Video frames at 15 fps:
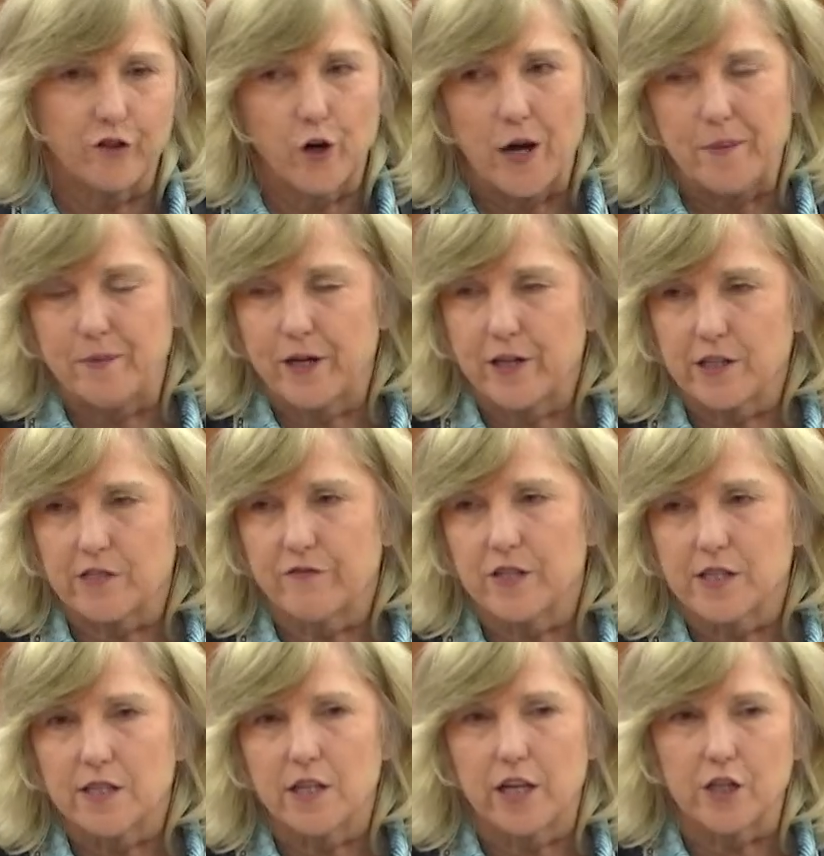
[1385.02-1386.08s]
grandparents'
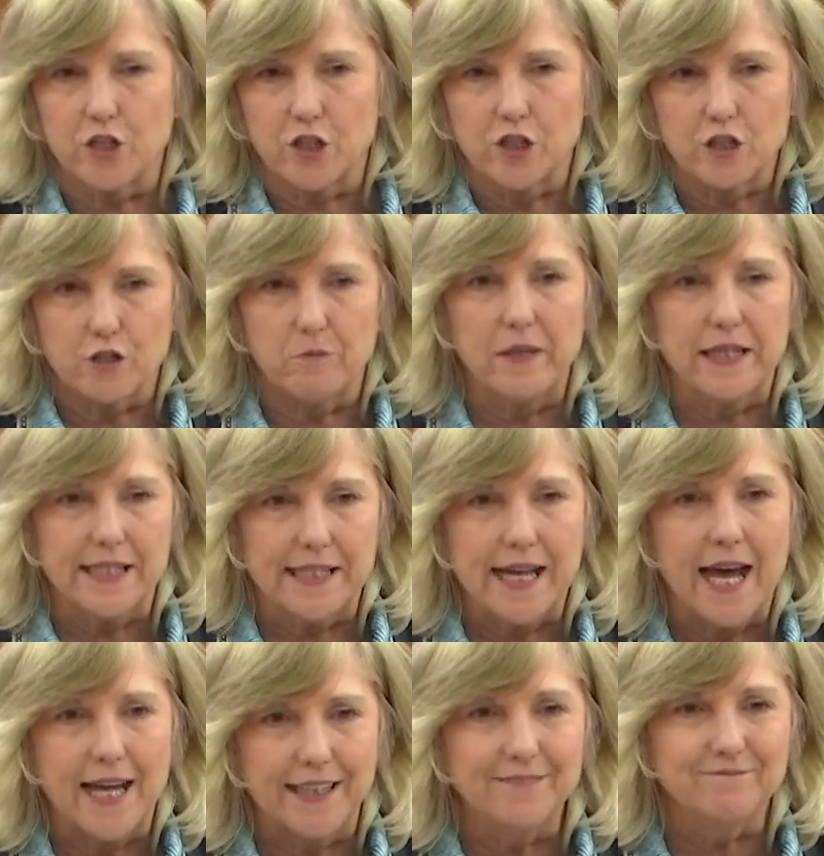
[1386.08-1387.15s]
visitation should be
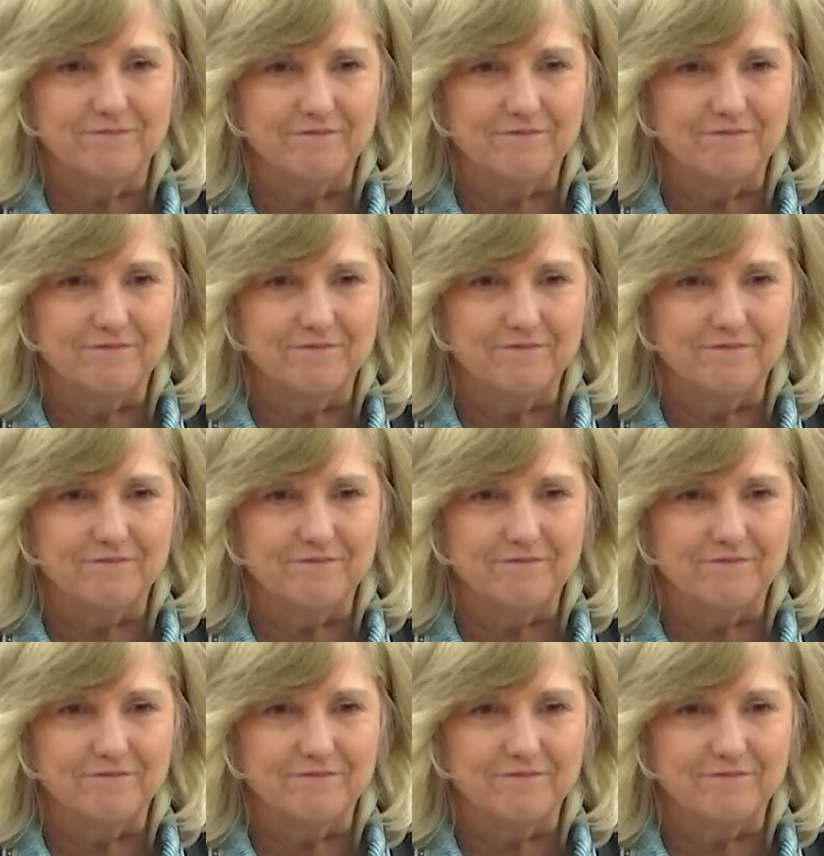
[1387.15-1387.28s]
denied.